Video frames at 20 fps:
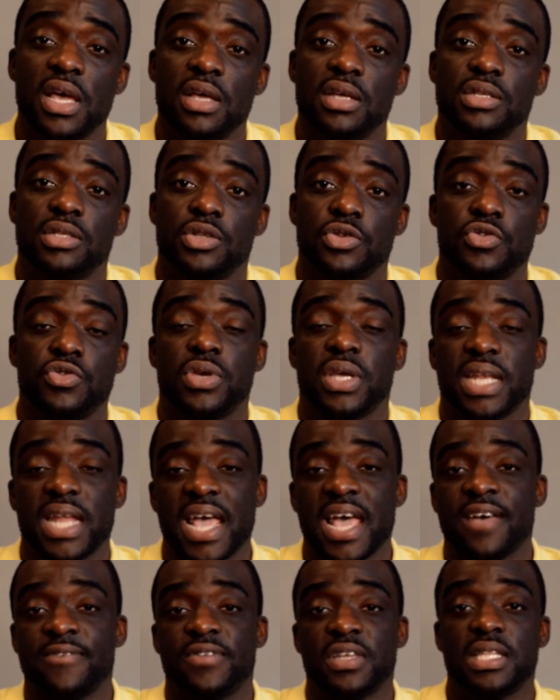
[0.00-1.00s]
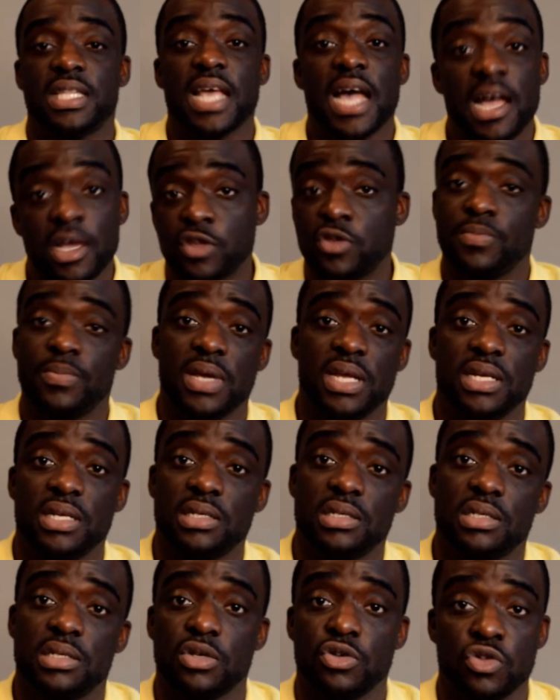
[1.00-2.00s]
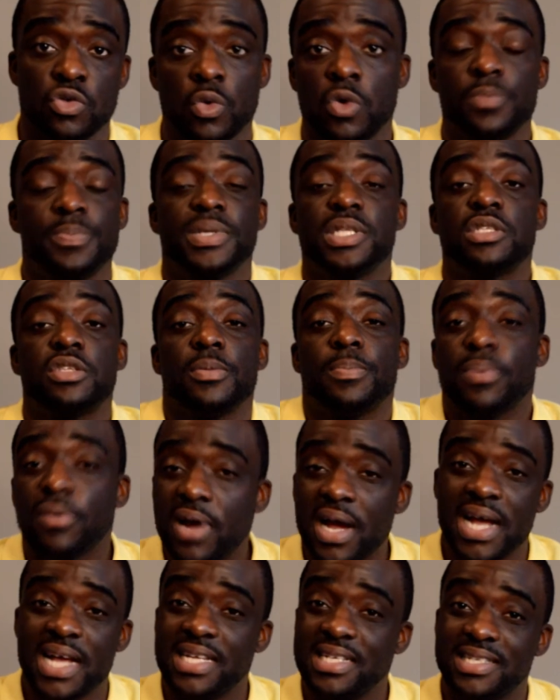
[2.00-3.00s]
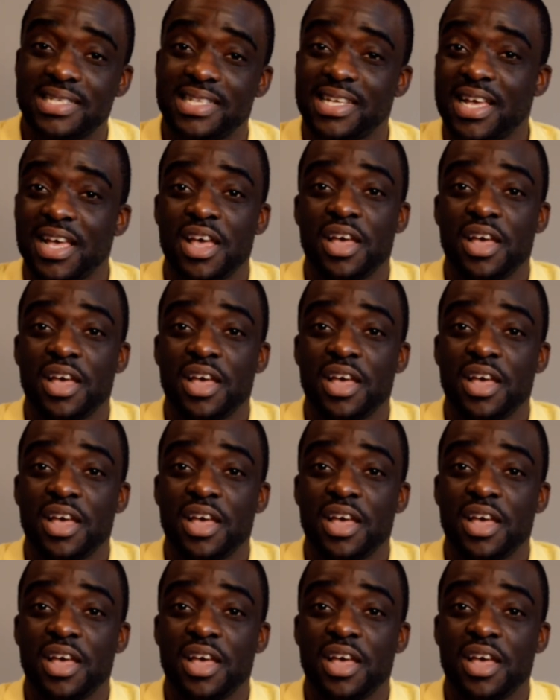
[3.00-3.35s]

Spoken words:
so you can have it documented, so you won't be surprised